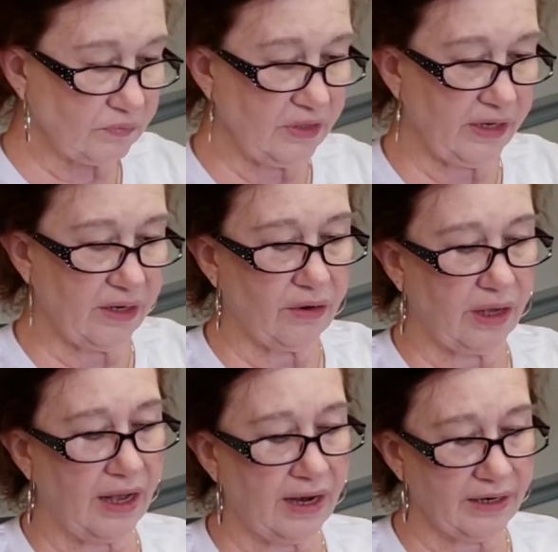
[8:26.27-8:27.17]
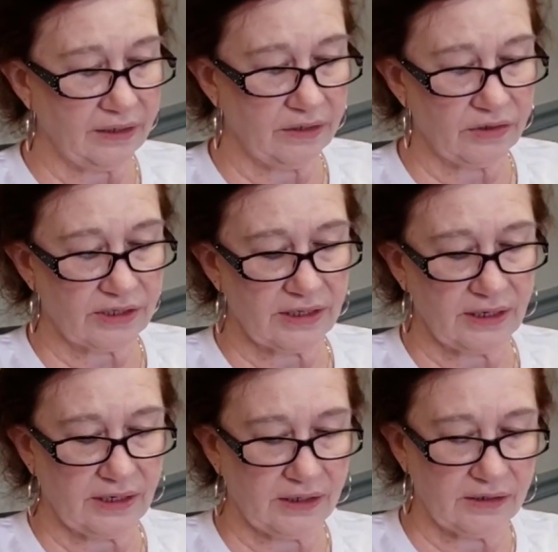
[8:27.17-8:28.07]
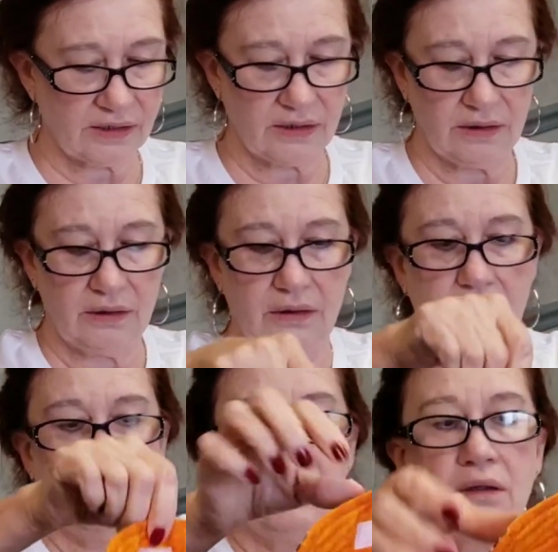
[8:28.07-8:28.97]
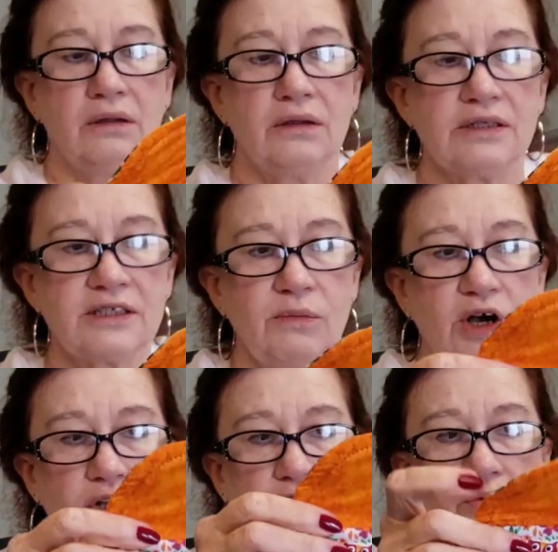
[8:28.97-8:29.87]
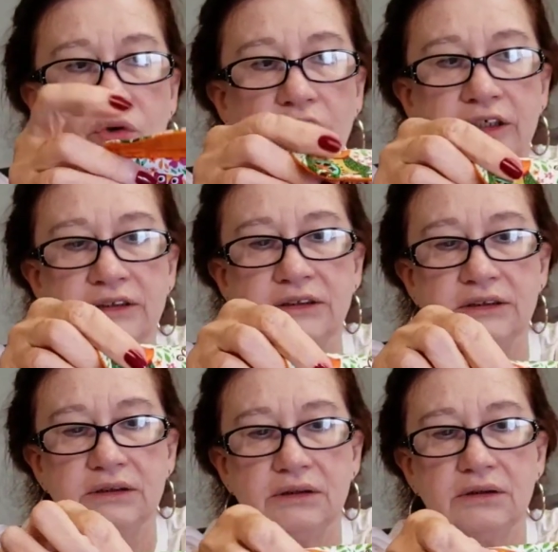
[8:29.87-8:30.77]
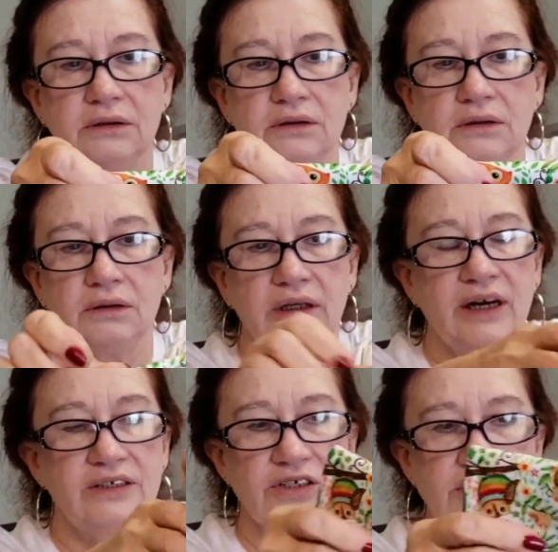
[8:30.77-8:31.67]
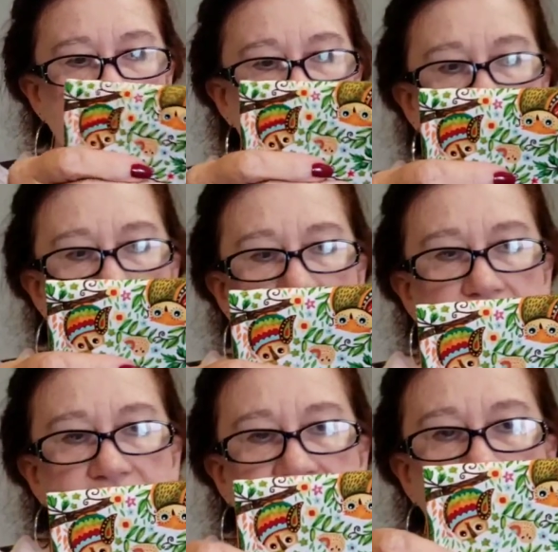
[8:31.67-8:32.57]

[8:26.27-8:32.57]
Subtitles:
Now, I use these, the smaller ones, and I just love the colors.